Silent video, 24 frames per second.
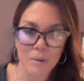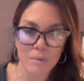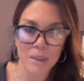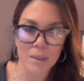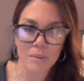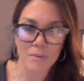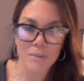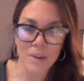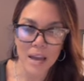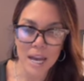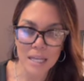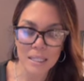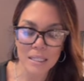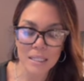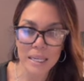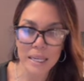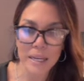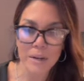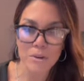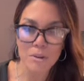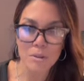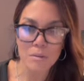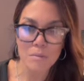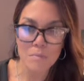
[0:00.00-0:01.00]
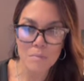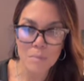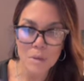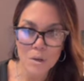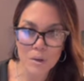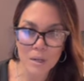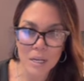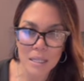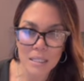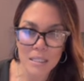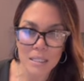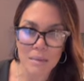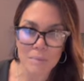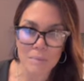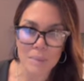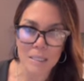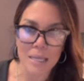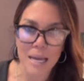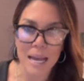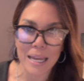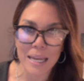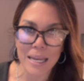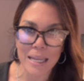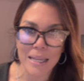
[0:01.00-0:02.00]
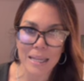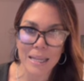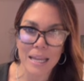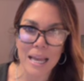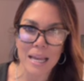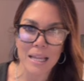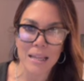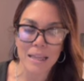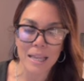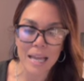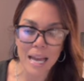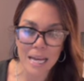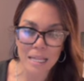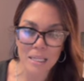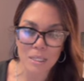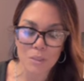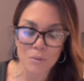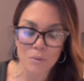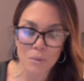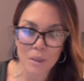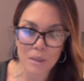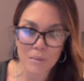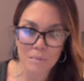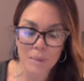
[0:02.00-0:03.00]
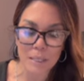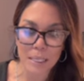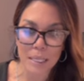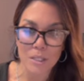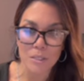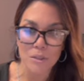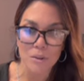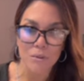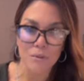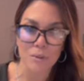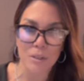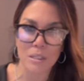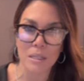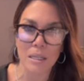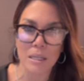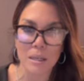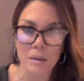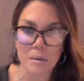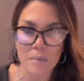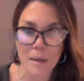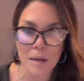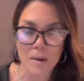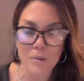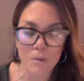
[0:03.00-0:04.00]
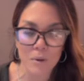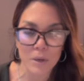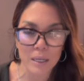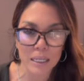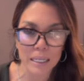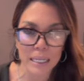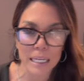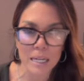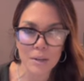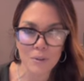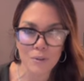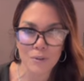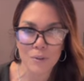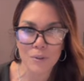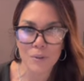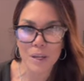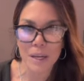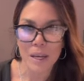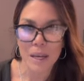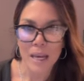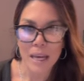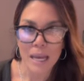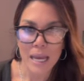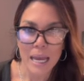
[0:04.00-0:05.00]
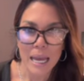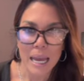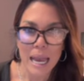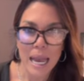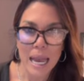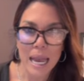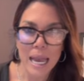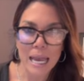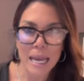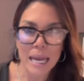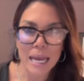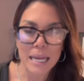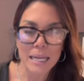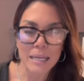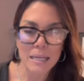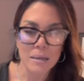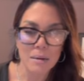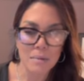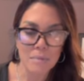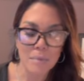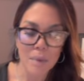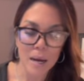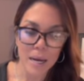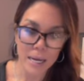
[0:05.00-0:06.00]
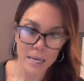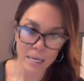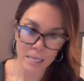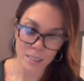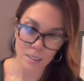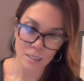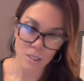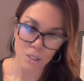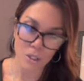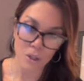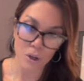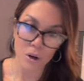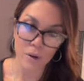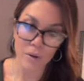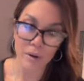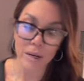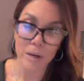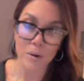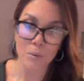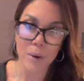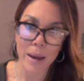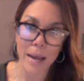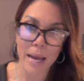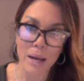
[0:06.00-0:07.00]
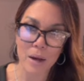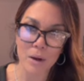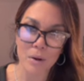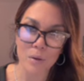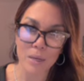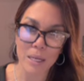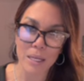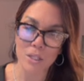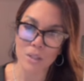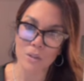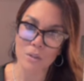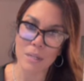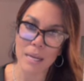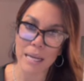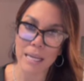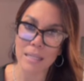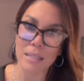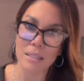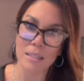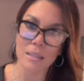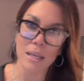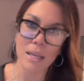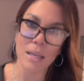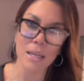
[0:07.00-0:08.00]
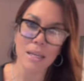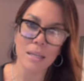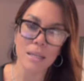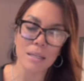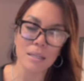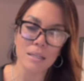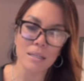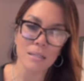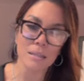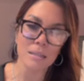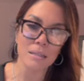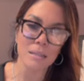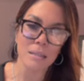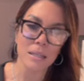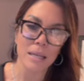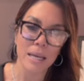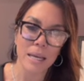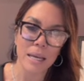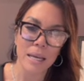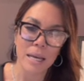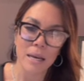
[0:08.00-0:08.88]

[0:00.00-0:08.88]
When the vacillator's mood has subsided, that's when the pleaser feels a little bit of relief and might scurry around and do nice things,